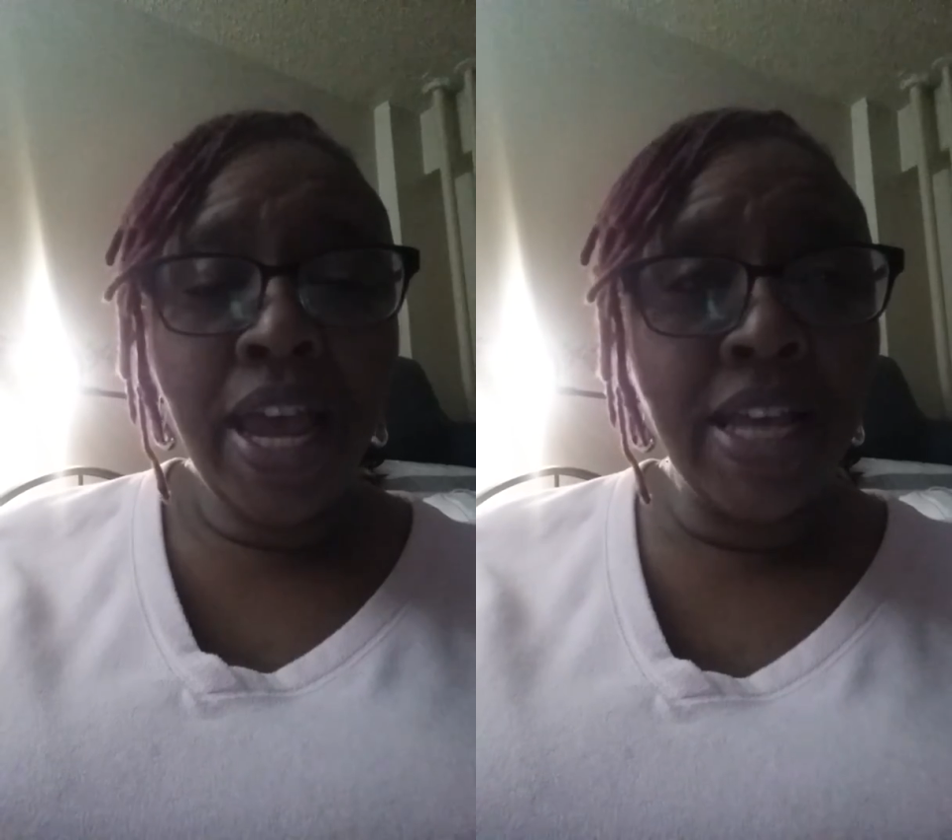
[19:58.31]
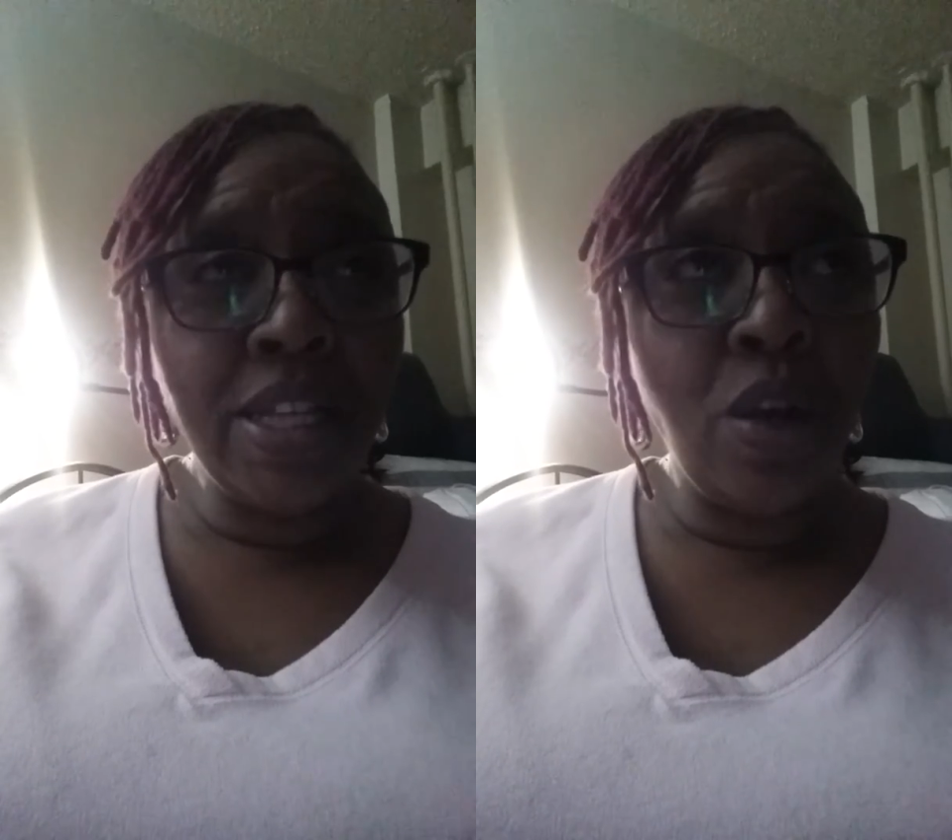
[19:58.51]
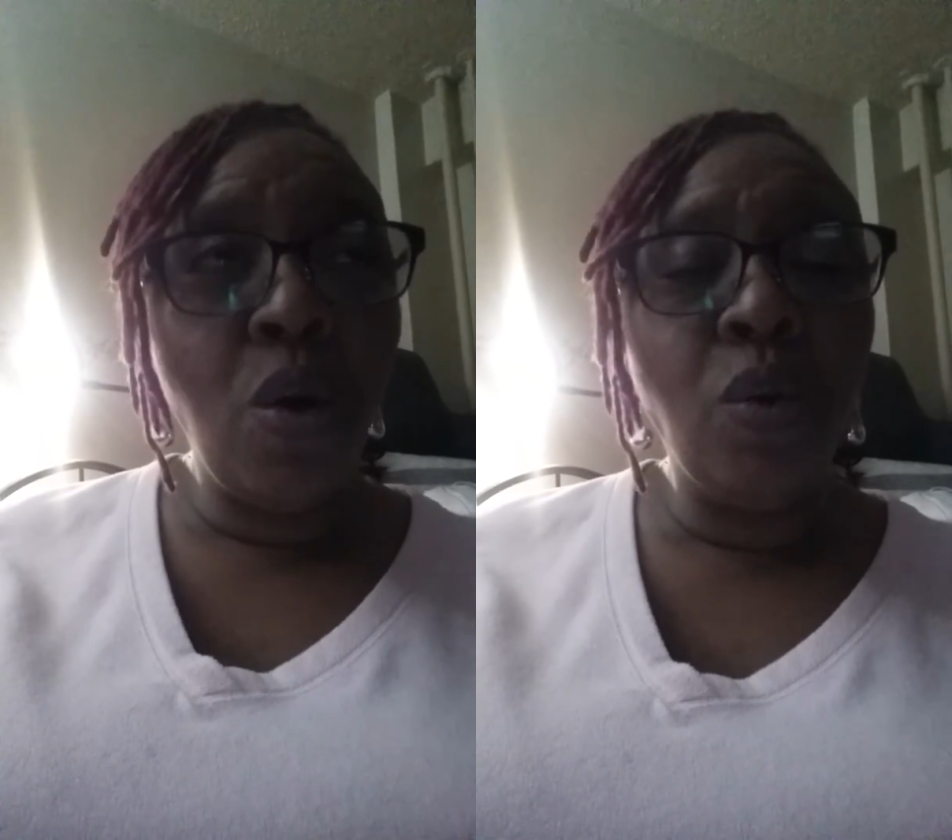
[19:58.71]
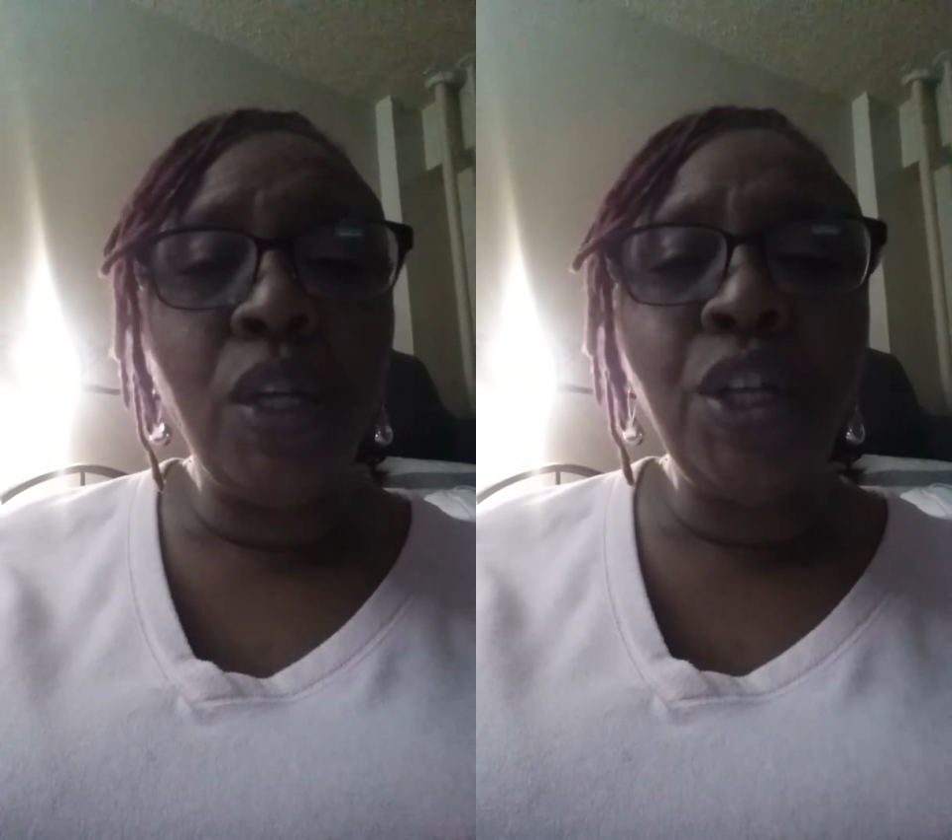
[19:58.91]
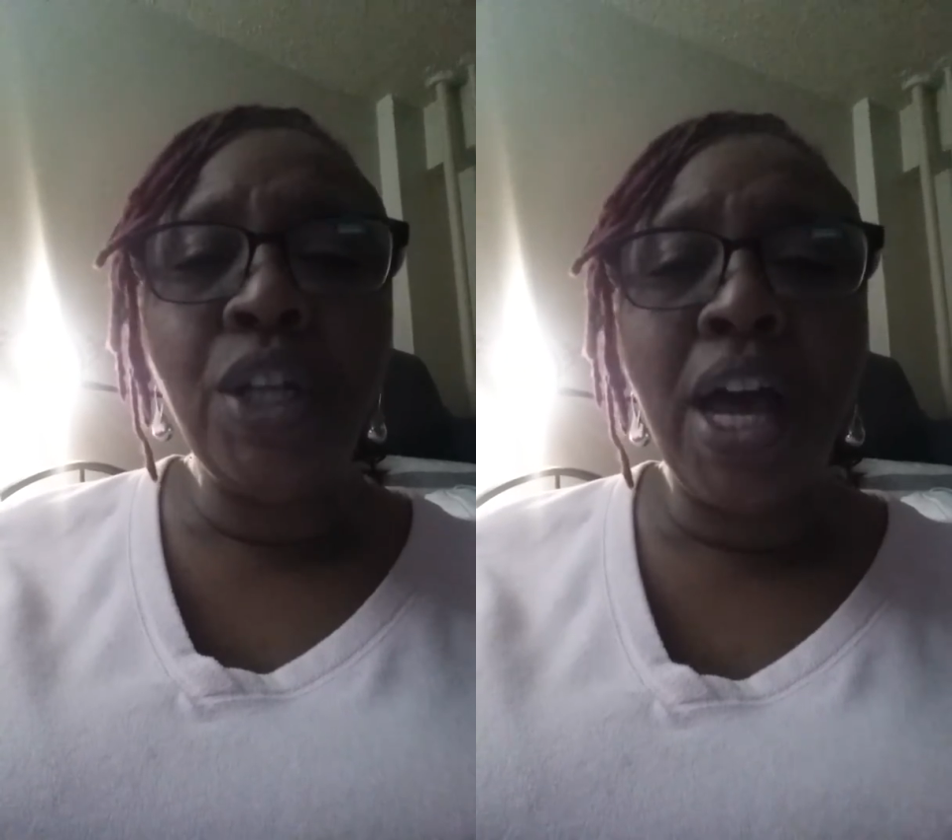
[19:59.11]
As the
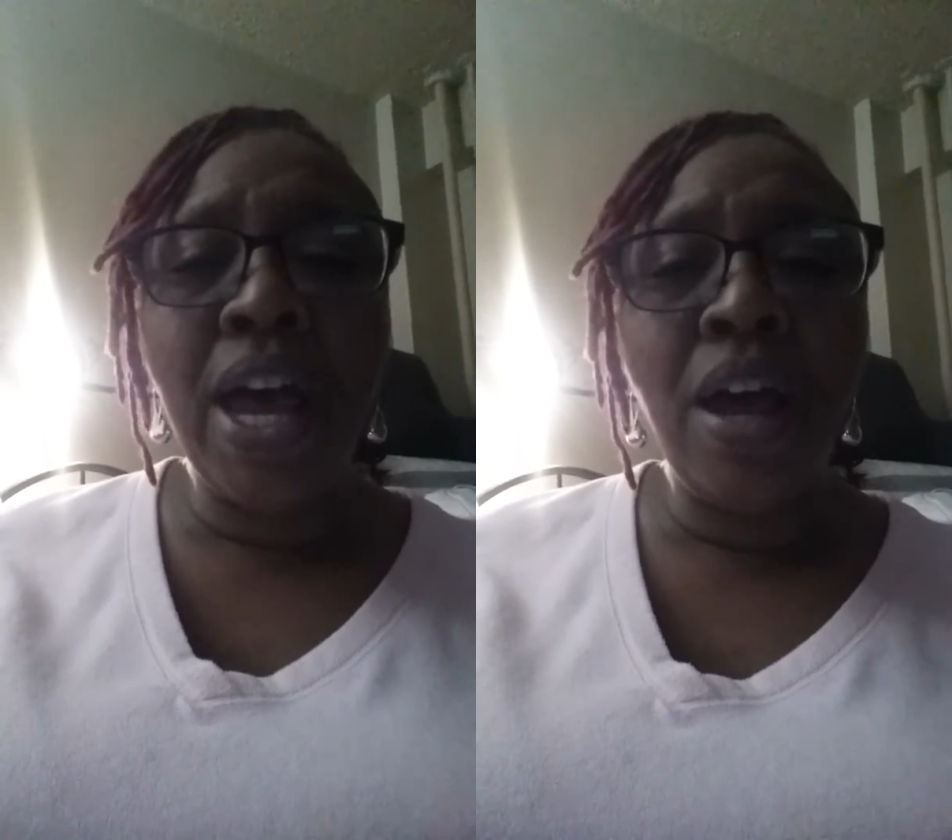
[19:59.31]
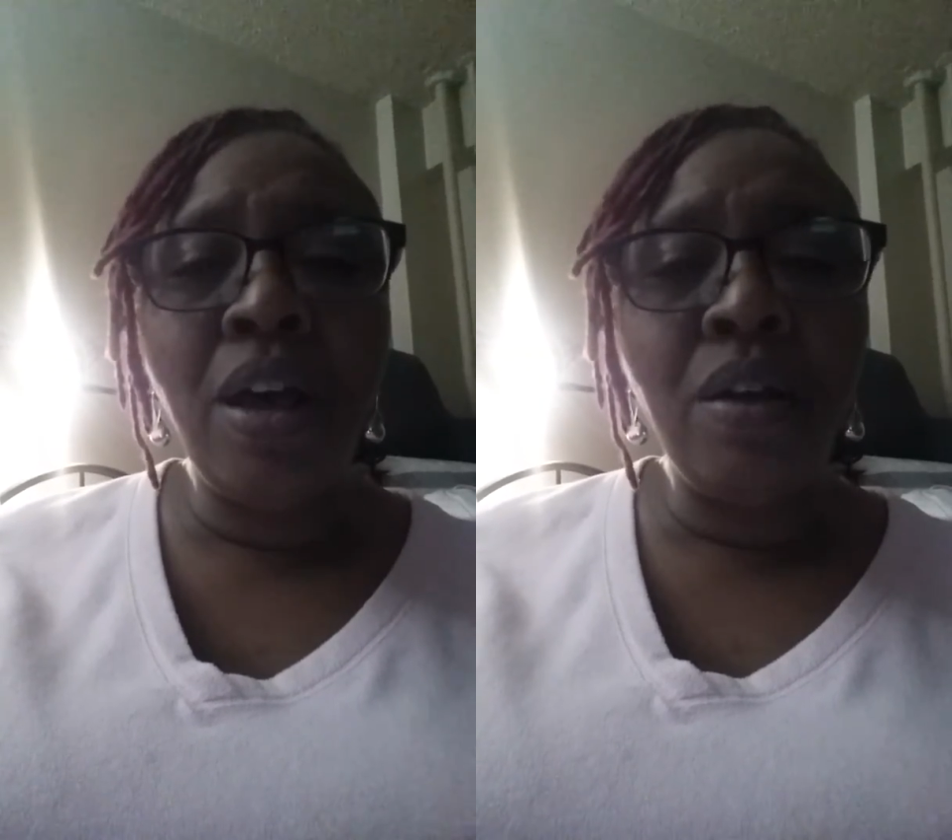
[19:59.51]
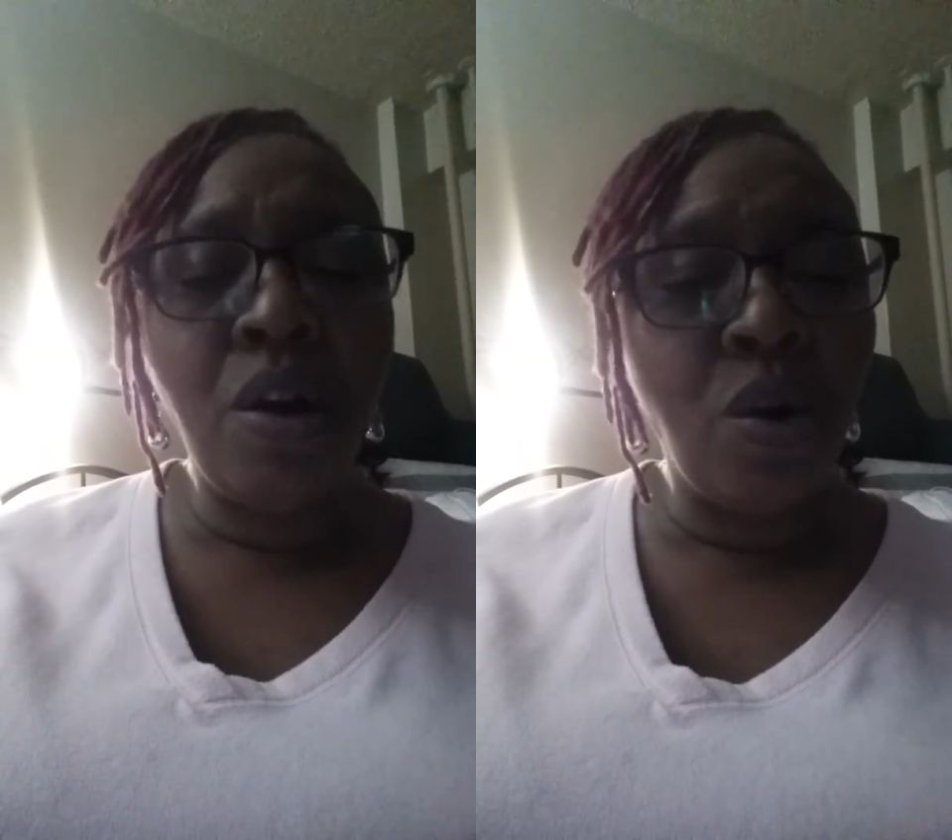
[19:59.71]
only child,